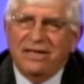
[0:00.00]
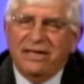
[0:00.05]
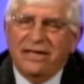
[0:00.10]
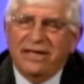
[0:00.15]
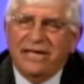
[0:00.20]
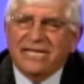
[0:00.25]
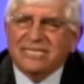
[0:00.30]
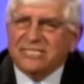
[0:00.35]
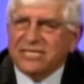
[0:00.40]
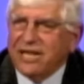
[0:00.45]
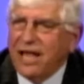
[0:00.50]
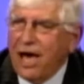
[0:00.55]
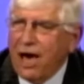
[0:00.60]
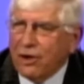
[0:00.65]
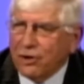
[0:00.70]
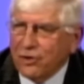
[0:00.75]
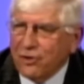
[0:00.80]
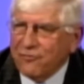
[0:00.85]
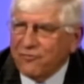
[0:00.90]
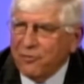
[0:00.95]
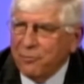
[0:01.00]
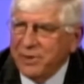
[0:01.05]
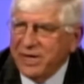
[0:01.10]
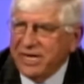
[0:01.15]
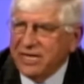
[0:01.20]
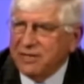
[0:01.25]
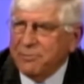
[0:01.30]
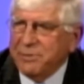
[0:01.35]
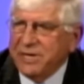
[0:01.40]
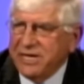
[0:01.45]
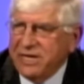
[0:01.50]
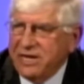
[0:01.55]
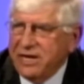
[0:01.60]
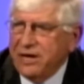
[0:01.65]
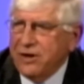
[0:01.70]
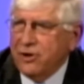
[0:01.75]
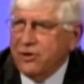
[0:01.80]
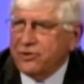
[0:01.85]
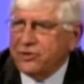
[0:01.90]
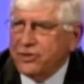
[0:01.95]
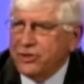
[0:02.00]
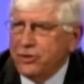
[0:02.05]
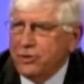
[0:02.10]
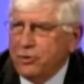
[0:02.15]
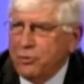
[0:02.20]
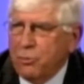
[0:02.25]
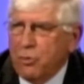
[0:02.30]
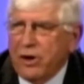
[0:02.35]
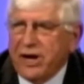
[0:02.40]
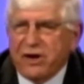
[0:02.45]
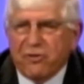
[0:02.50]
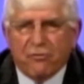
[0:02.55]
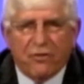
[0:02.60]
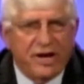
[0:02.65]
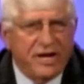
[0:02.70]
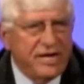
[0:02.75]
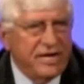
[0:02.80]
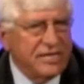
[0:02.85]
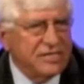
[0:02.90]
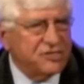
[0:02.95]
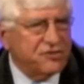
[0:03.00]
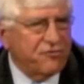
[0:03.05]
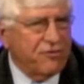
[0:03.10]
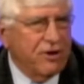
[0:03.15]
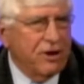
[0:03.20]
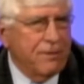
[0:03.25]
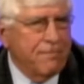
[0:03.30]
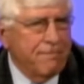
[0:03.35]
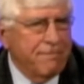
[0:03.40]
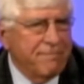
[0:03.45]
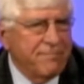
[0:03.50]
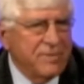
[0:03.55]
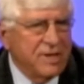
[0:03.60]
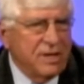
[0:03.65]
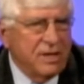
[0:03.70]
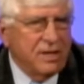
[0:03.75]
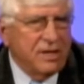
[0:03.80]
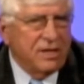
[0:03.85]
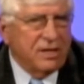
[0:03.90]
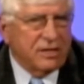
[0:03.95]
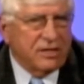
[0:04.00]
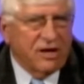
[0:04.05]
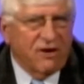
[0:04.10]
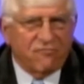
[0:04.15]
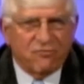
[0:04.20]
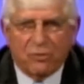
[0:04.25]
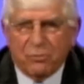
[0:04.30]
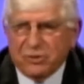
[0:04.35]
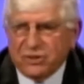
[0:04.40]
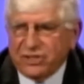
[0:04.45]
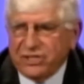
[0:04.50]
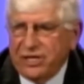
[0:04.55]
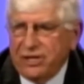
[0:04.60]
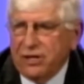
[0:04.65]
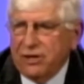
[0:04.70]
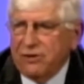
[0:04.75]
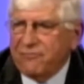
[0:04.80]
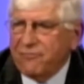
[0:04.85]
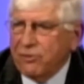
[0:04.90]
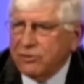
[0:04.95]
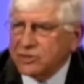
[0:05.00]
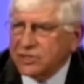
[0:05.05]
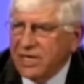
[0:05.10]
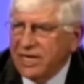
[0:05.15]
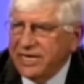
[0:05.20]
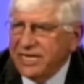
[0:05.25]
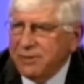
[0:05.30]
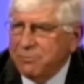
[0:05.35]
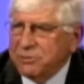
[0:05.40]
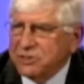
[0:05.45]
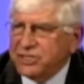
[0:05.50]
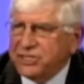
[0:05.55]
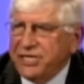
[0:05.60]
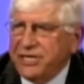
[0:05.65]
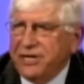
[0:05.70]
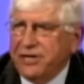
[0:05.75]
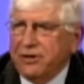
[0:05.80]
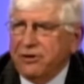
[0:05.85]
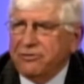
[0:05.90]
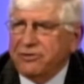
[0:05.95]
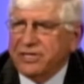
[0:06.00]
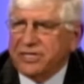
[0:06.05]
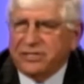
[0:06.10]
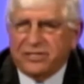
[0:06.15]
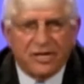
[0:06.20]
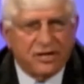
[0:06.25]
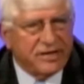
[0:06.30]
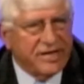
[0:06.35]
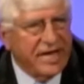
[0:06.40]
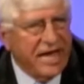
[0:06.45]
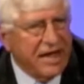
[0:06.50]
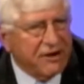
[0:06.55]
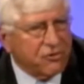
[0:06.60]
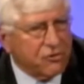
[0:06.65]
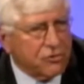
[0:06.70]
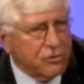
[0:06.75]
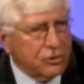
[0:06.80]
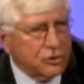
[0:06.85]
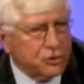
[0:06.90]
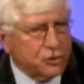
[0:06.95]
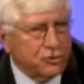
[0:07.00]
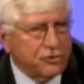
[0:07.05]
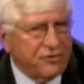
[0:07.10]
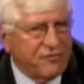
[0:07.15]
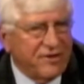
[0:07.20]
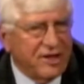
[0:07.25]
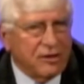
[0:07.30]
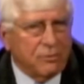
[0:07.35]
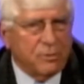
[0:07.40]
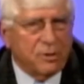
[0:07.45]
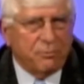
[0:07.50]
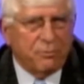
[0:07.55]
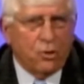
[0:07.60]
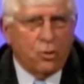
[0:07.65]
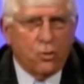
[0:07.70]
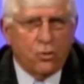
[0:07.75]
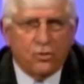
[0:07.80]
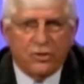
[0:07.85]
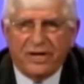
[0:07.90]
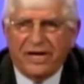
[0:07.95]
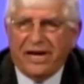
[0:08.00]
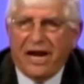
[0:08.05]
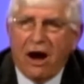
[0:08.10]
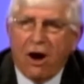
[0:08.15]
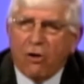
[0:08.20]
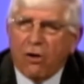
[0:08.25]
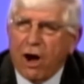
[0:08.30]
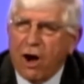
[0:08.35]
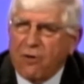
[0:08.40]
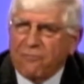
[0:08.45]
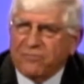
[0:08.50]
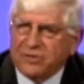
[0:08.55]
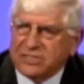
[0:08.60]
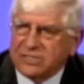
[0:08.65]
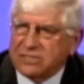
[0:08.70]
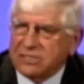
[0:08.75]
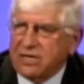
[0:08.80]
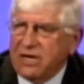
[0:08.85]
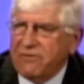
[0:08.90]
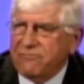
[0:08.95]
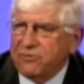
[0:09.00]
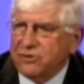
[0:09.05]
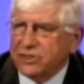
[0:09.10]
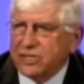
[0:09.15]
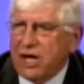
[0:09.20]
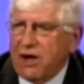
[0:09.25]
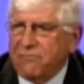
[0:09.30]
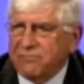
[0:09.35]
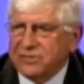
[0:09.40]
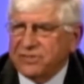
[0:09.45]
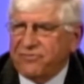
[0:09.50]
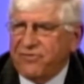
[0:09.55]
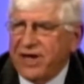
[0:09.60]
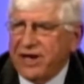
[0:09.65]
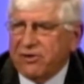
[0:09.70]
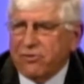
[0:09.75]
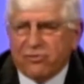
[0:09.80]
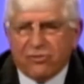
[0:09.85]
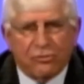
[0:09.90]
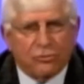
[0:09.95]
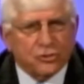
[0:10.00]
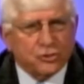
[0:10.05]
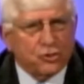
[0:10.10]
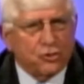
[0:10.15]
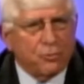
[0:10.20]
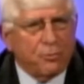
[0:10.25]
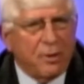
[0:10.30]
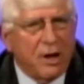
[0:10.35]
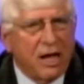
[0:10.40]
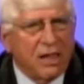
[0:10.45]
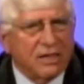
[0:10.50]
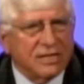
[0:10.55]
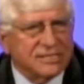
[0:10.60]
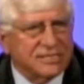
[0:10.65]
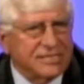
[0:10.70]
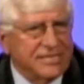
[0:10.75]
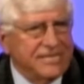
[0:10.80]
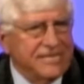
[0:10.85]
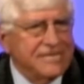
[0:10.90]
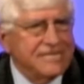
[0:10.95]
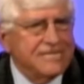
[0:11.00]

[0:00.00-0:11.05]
It's an honor for me to be here to bring greetings from Governor Beshear, First Lady Beshear, the Kentucky Agricultural Development Board, and our office, the Governor's Office of Agricultural Policy.